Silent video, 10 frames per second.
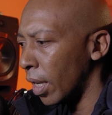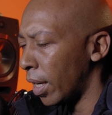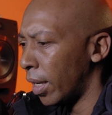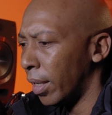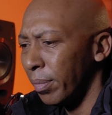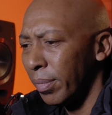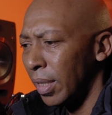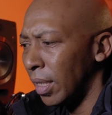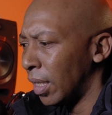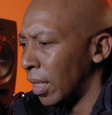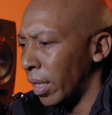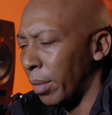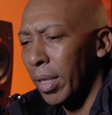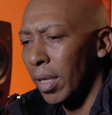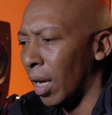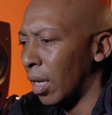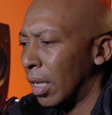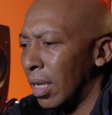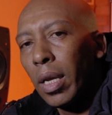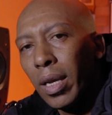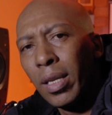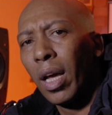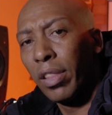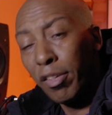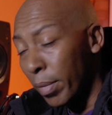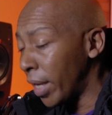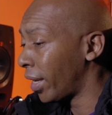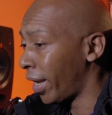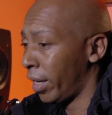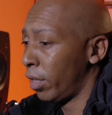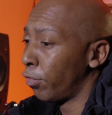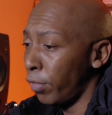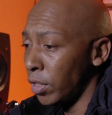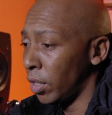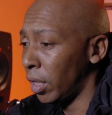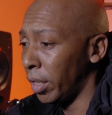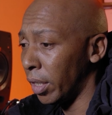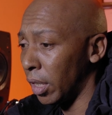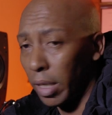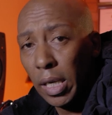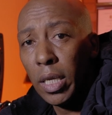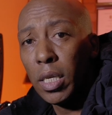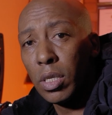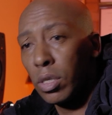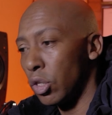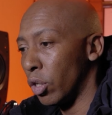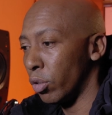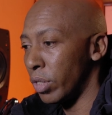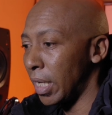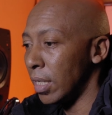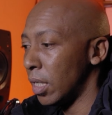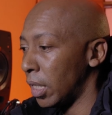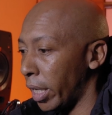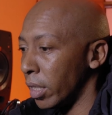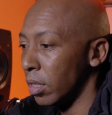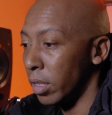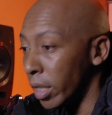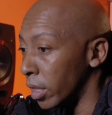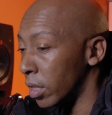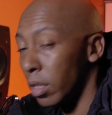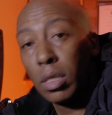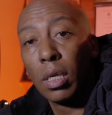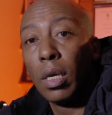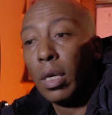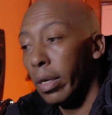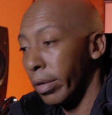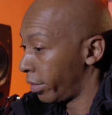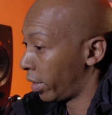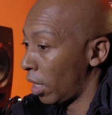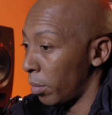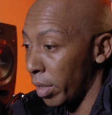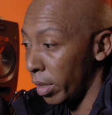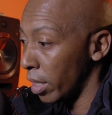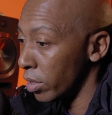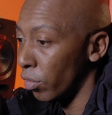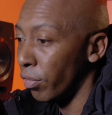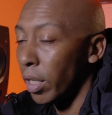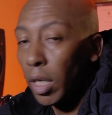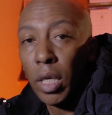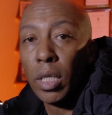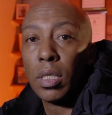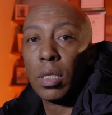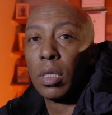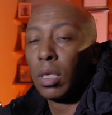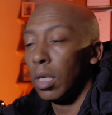And I mean, yeah, they've made an official release, stating that yes, the camera does overheat,